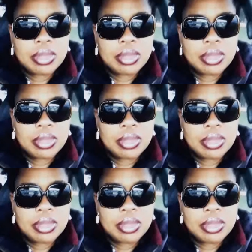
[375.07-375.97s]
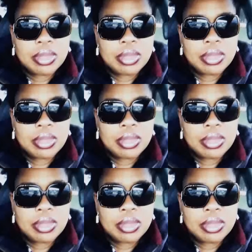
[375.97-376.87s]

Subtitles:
No one is speaking in this clip.